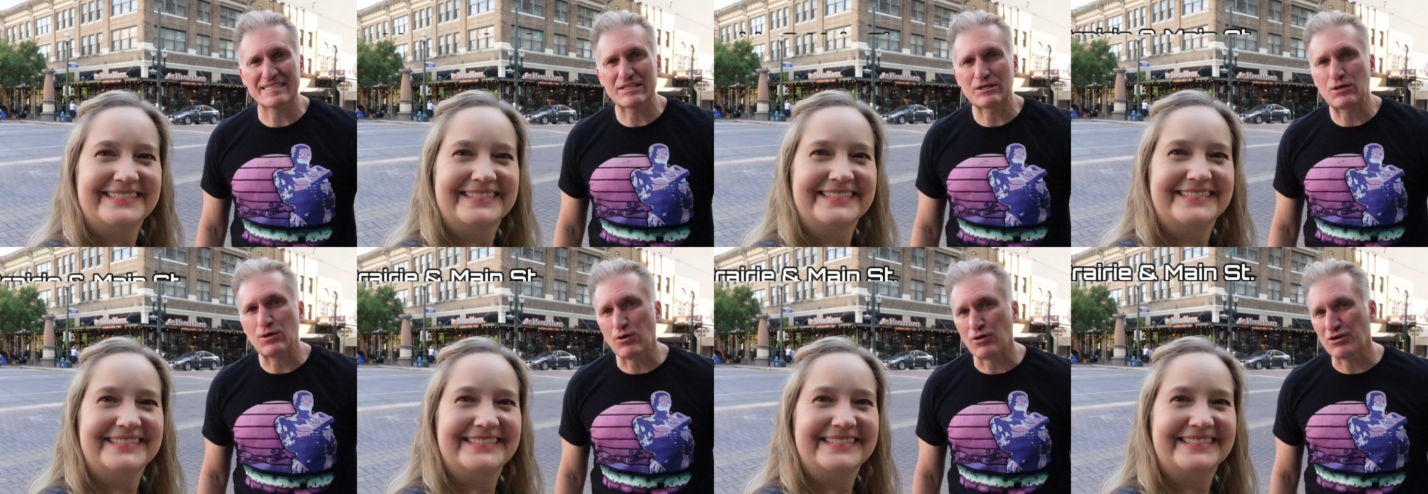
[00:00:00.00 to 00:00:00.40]
Speaker 1: at
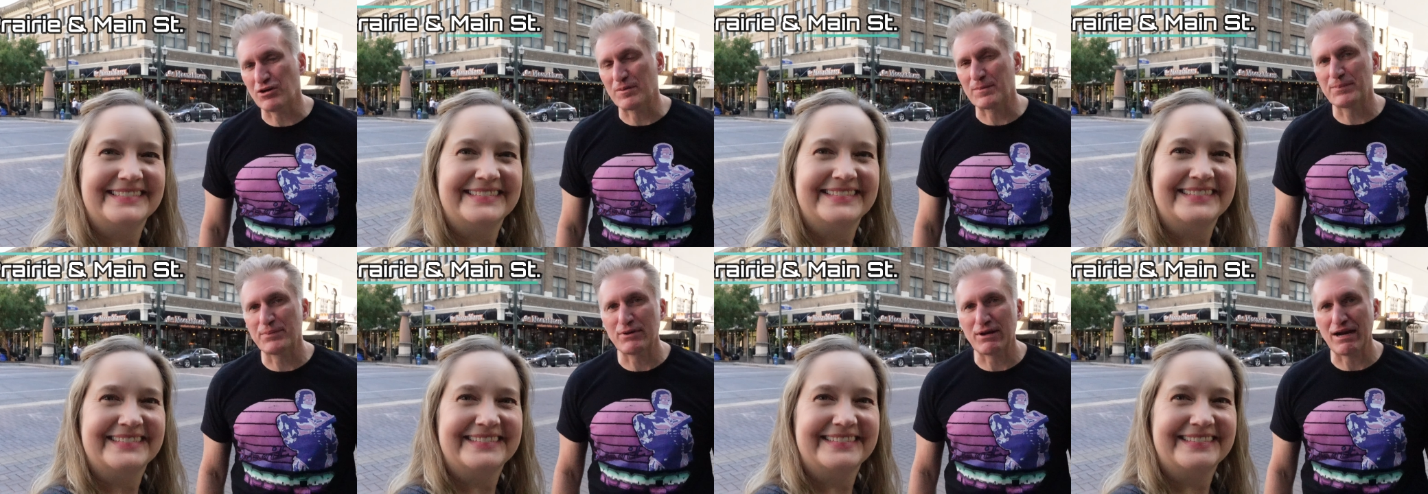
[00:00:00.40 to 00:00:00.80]
the corner
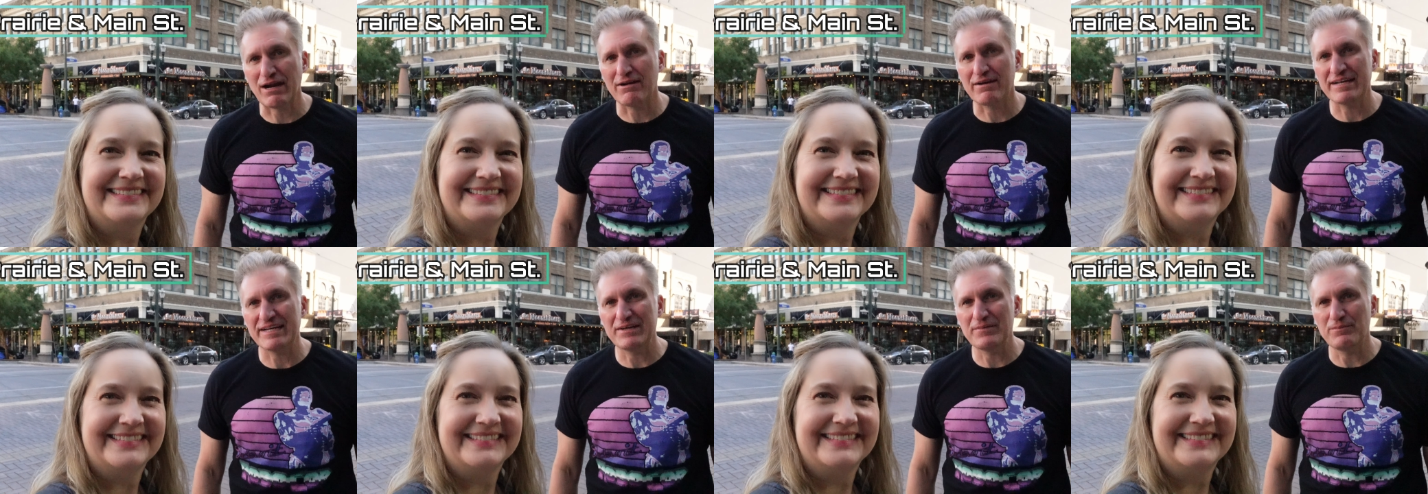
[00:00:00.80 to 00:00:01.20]
of
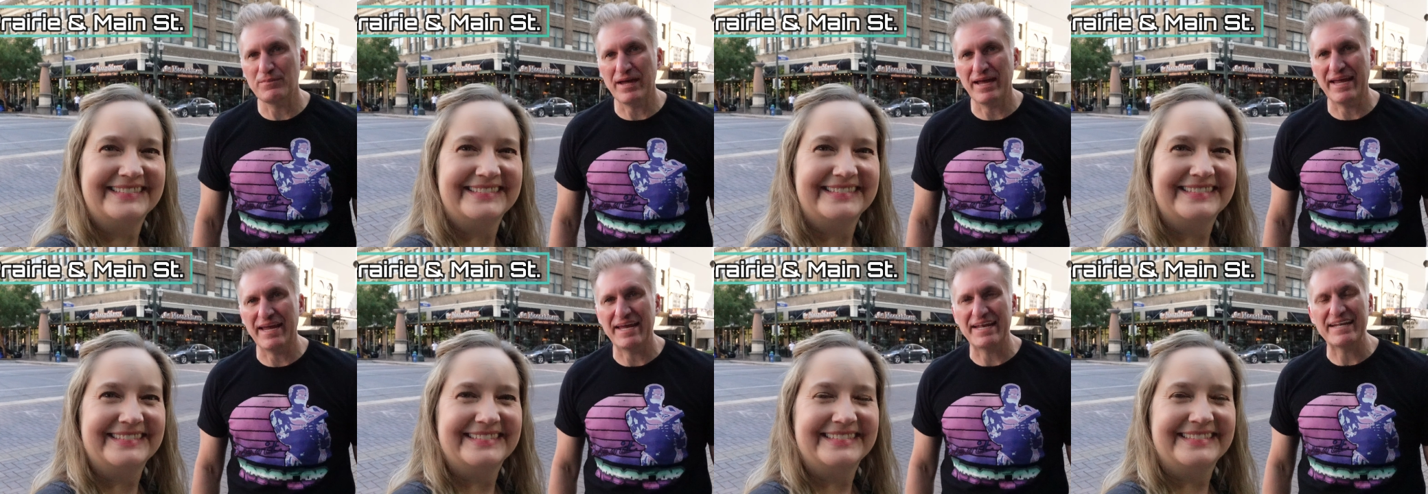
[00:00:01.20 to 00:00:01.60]
Prairie and
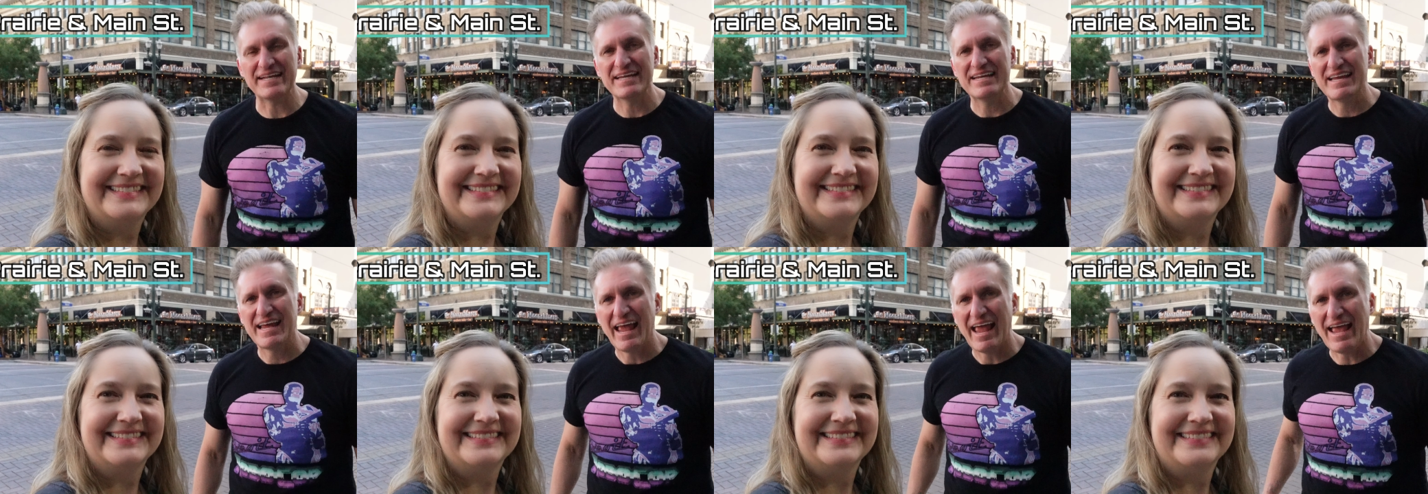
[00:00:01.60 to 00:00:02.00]
Main,
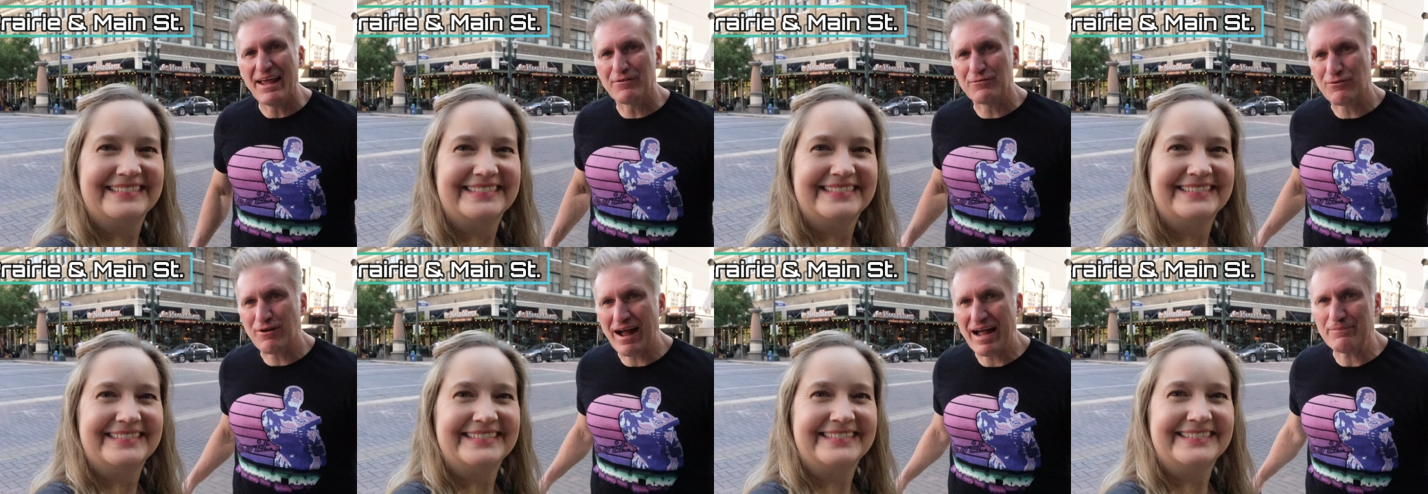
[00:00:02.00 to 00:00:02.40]
and
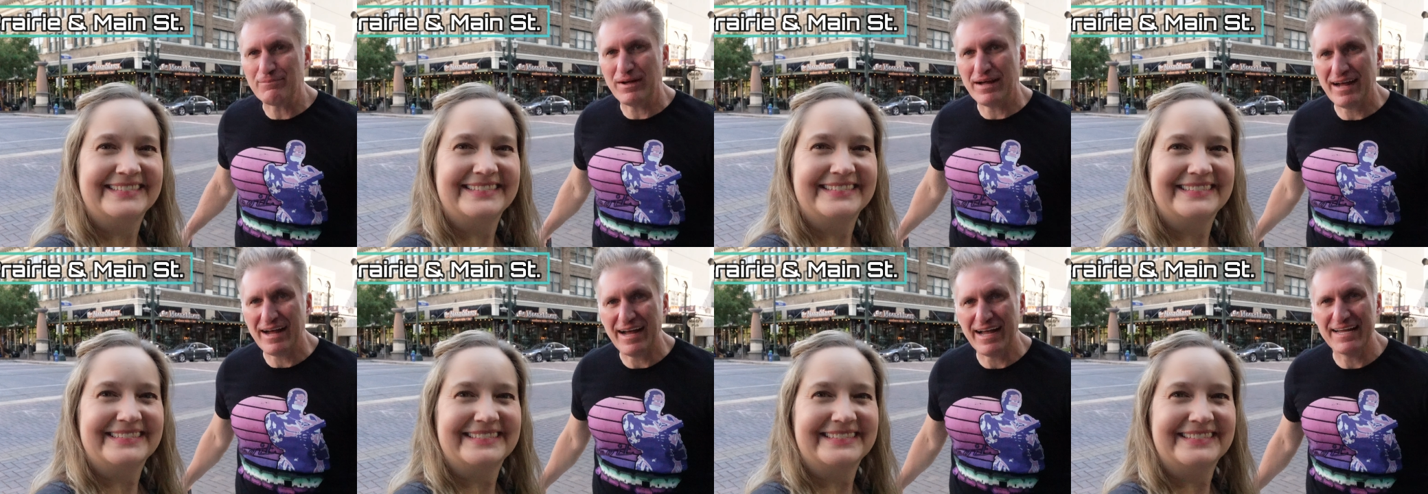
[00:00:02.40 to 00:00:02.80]
right
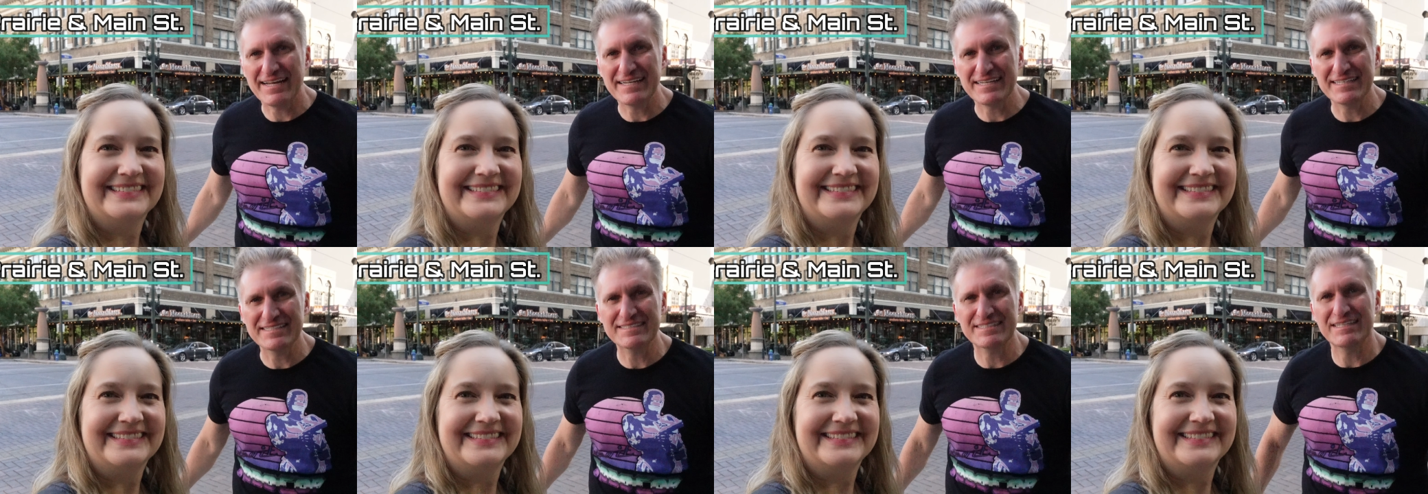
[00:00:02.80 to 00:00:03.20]
behind
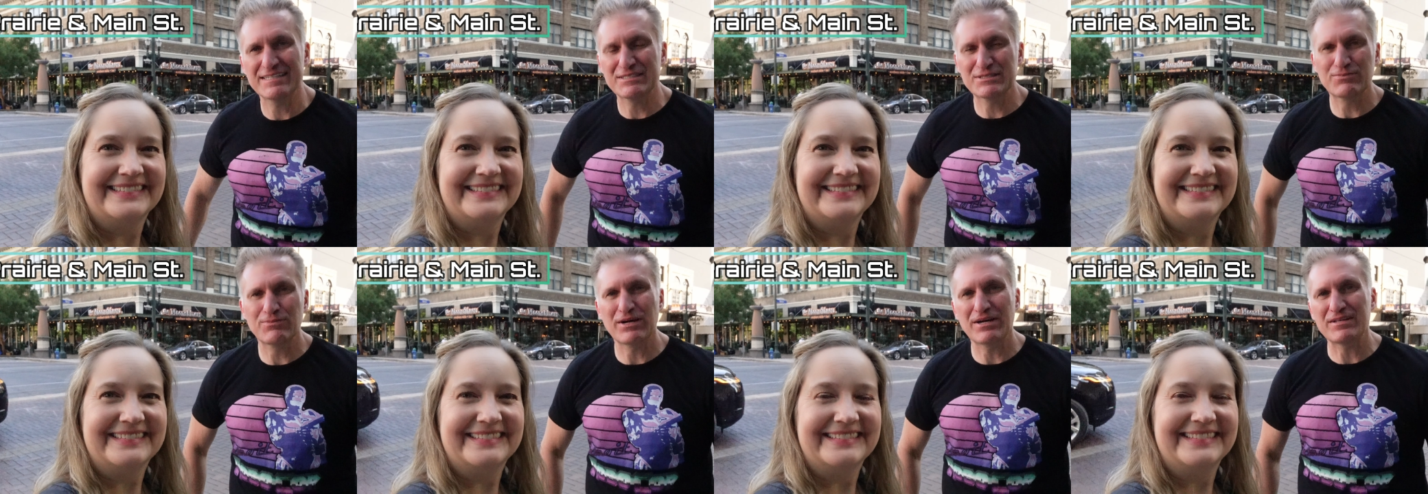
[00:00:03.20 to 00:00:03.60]
us
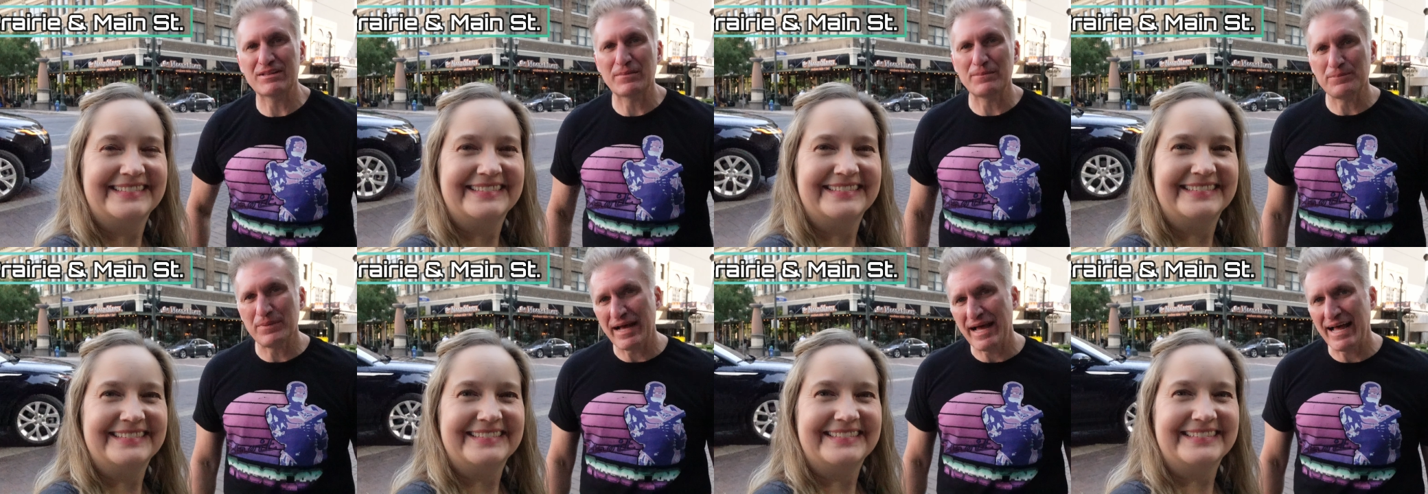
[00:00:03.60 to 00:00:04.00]
is where the
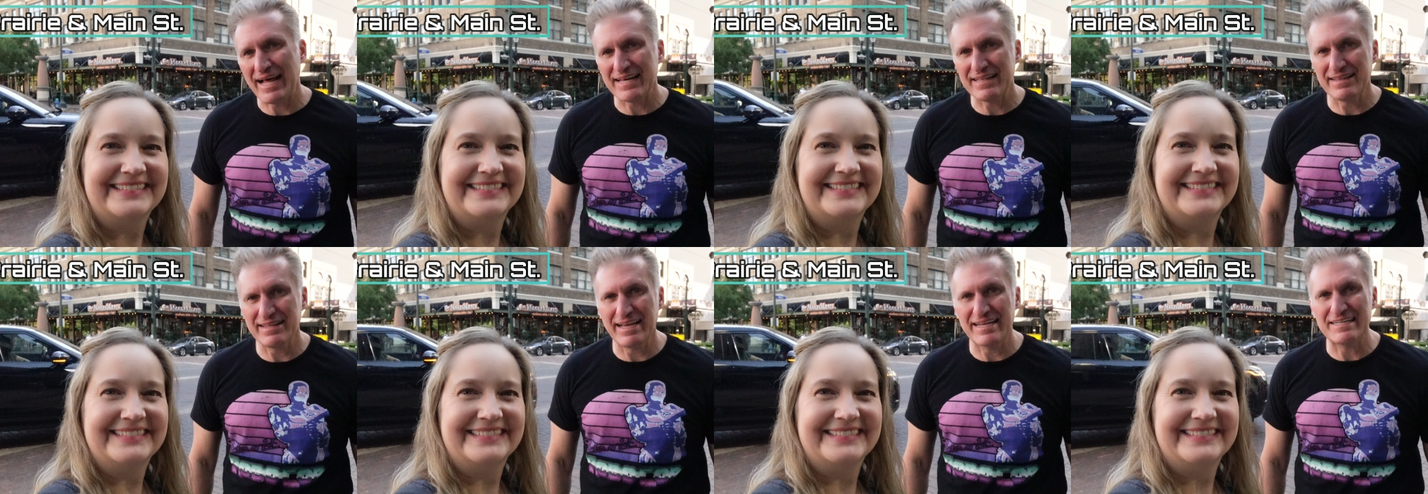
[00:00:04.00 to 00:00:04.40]

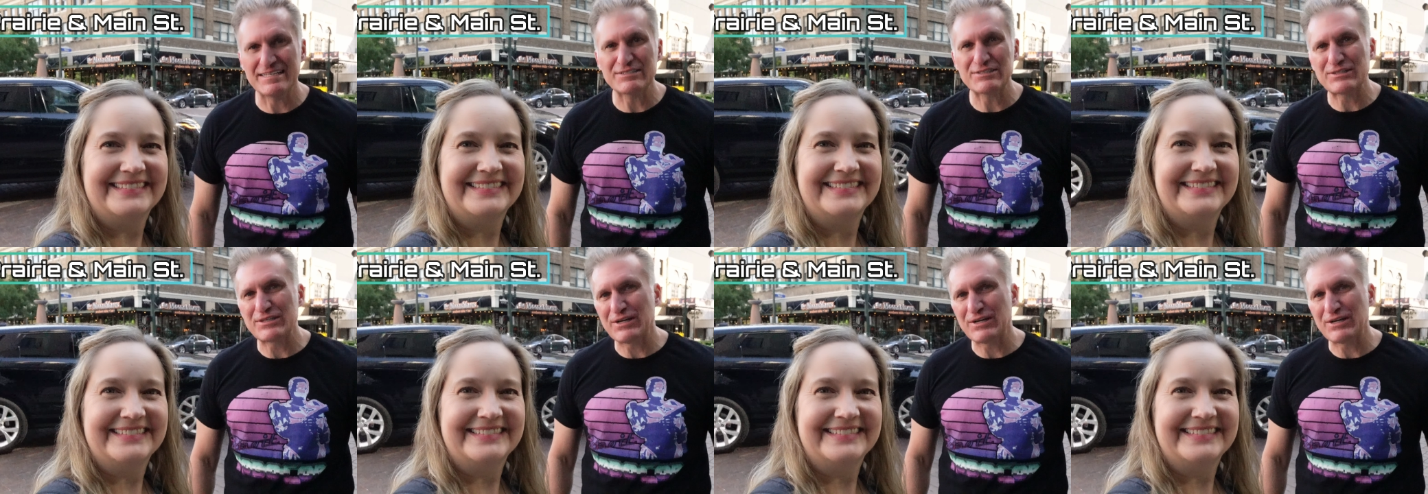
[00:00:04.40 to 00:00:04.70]
bag lady's